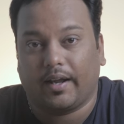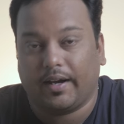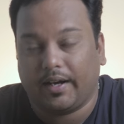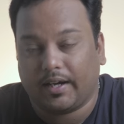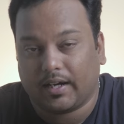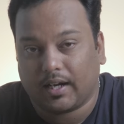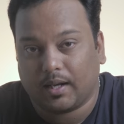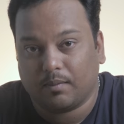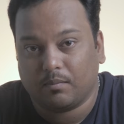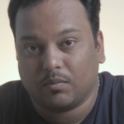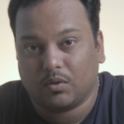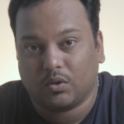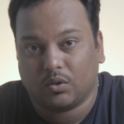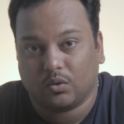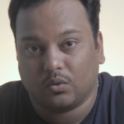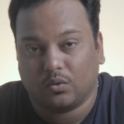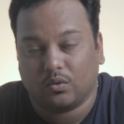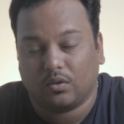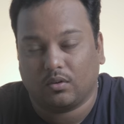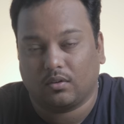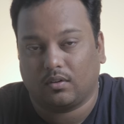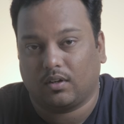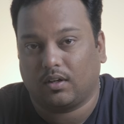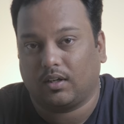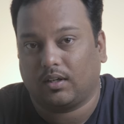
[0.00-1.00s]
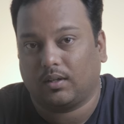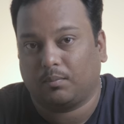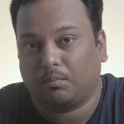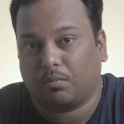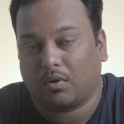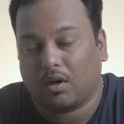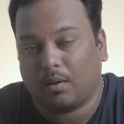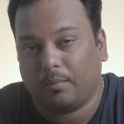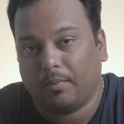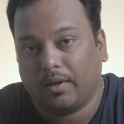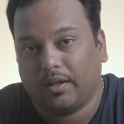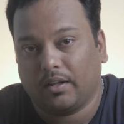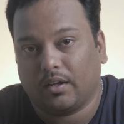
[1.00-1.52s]
anytime soon, uh,
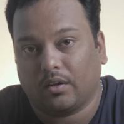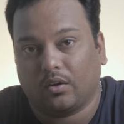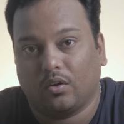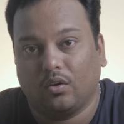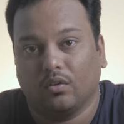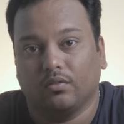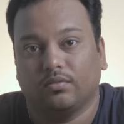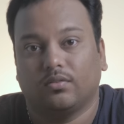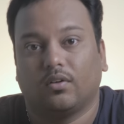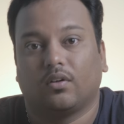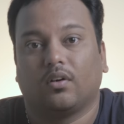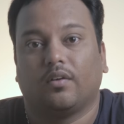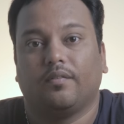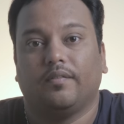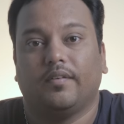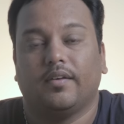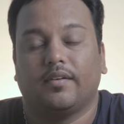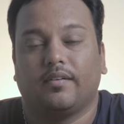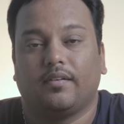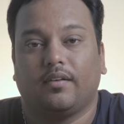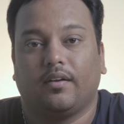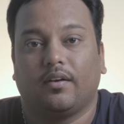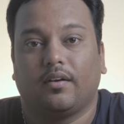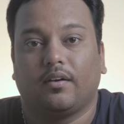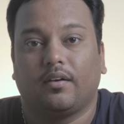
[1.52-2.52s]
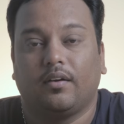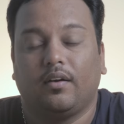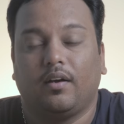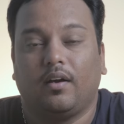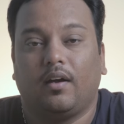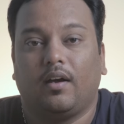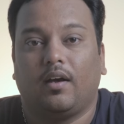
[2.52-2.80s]
probably in the Q four of this year.